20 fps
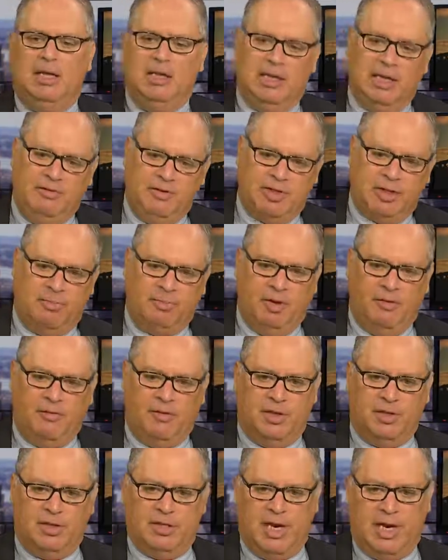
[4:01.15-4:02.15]
Leave something
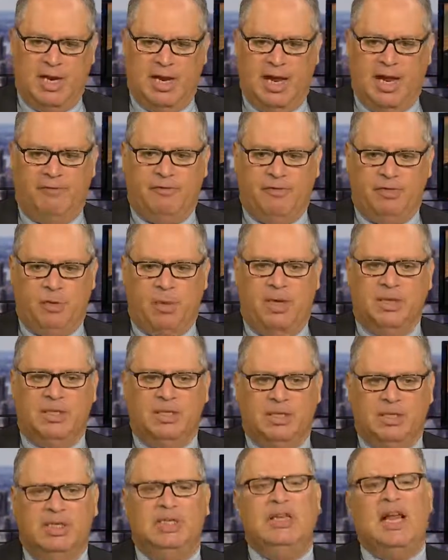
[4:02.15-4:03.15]
for the second half of
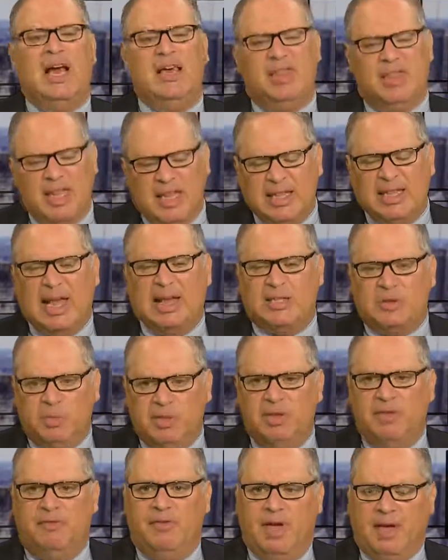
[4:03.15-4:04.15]
2016. I think that's
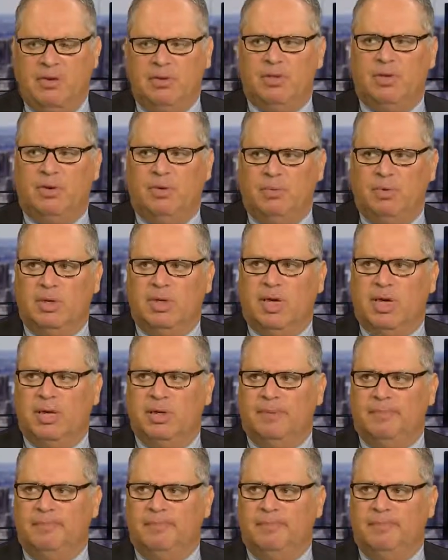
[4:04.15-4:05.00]
when the value is going to really hit.